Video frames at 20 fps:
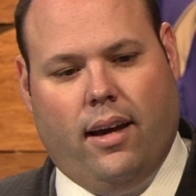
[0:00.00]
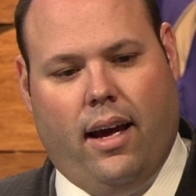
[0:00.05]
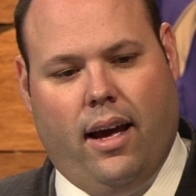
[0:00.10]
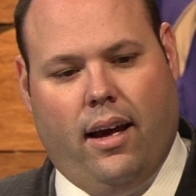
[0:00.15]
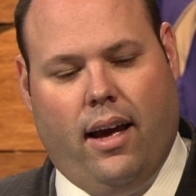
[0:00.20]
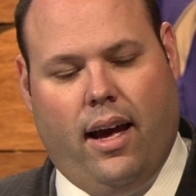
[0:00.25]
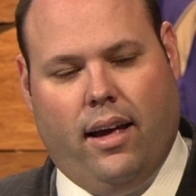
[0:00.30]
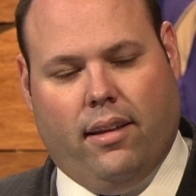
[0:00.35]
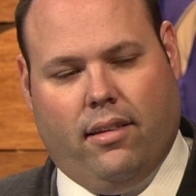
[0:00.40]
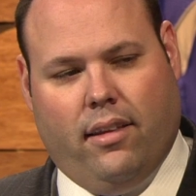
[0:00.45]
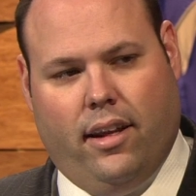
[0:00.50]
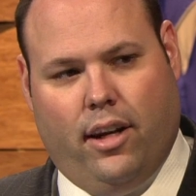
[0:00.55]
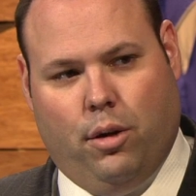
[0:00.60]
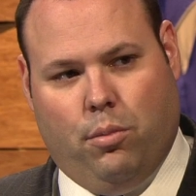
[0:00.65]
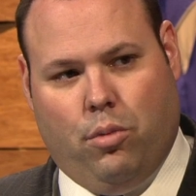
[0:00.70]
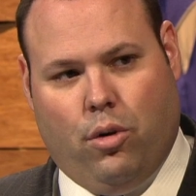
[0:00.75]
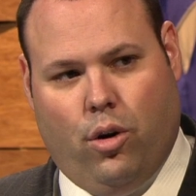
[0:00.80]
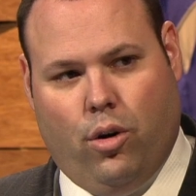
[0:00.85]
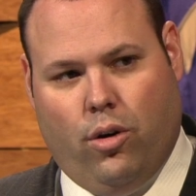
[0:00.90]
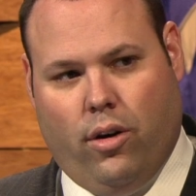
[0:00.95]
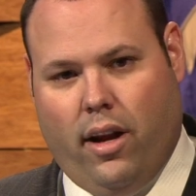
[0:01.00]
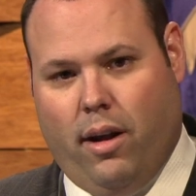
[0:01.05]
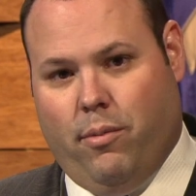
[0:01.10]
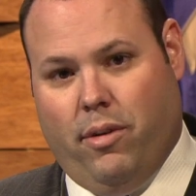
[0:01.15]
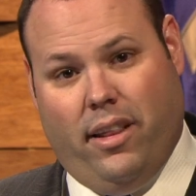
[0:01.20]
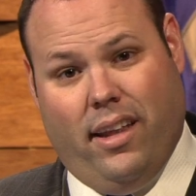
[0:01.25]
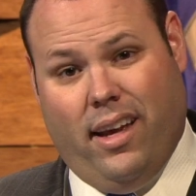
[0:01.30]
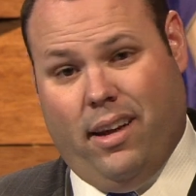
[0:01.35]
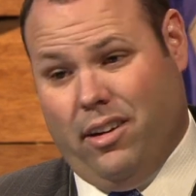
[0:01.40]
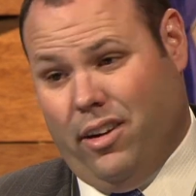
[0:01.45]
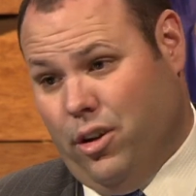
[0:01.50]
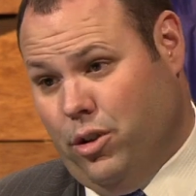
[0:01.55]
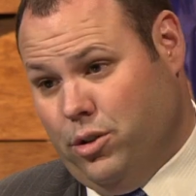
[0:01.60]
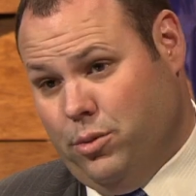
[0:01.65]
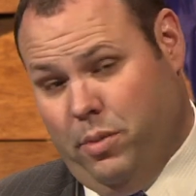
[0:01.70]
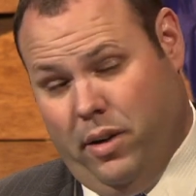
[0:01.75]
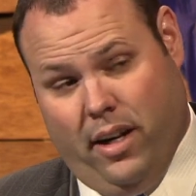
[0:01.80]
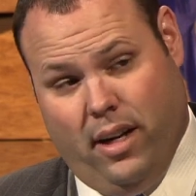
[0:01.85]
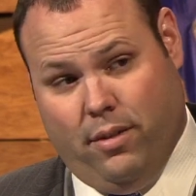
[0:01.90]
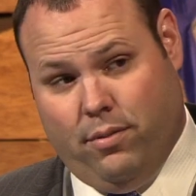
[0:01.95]
athletic program, and that goes
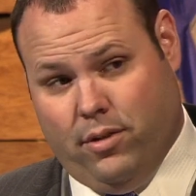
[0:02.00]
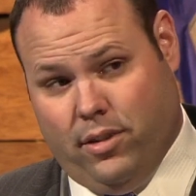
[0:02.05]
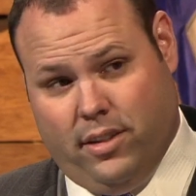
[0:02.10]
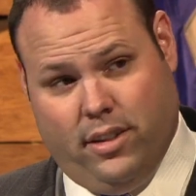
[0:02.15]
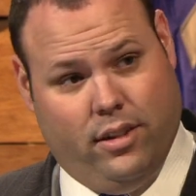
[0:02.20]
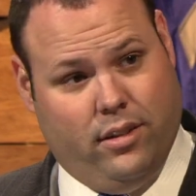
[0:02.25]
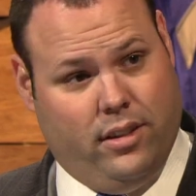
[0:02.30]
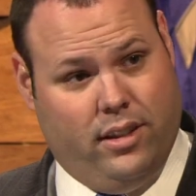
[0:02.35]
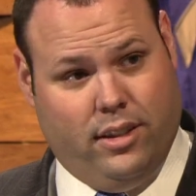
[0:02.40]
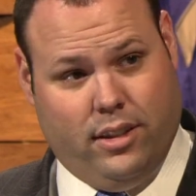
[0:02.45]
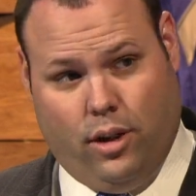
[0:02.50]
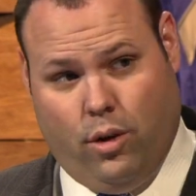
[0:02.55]
beyond facilities, a